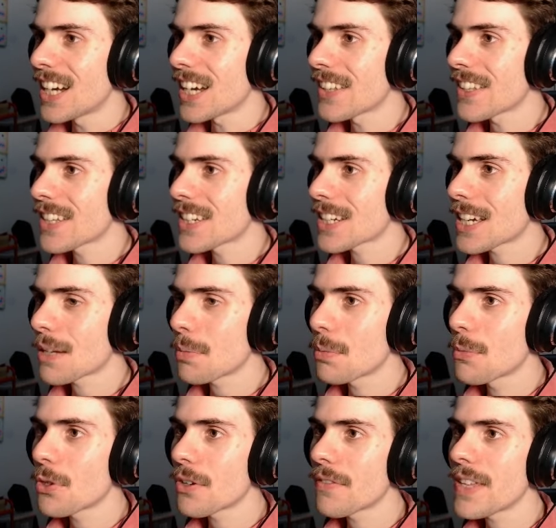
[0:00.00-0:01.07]
And then a
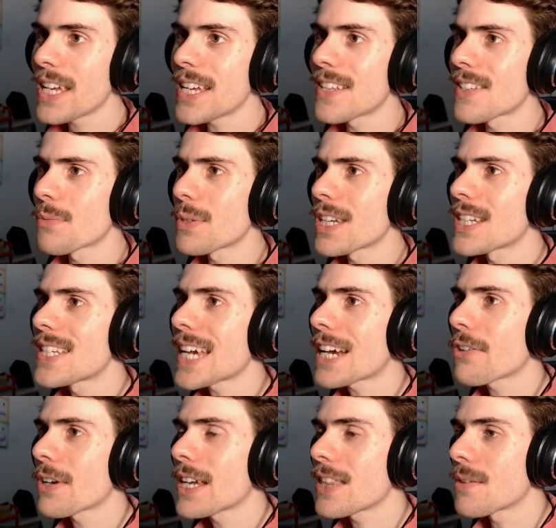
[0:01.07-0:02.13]
couple more of these, and we can
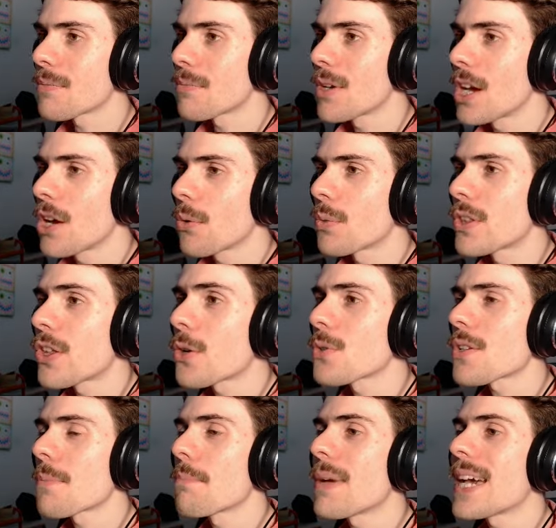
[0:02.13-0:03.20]
decorate them with
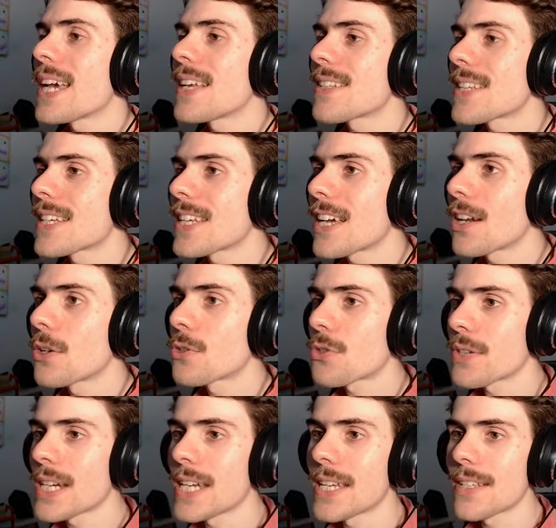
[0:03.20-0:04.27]
those amazing yellow
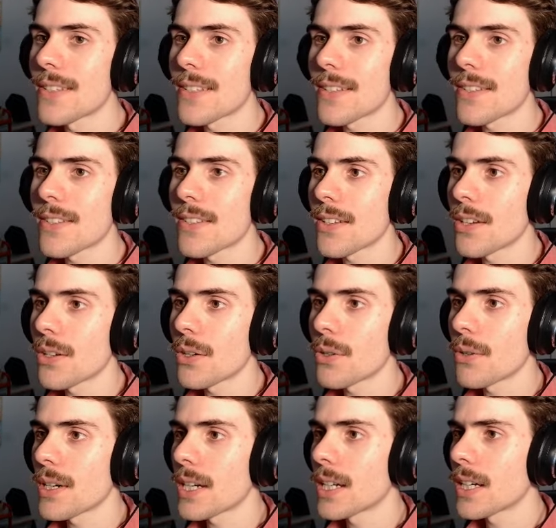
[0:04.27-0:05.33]
trees. So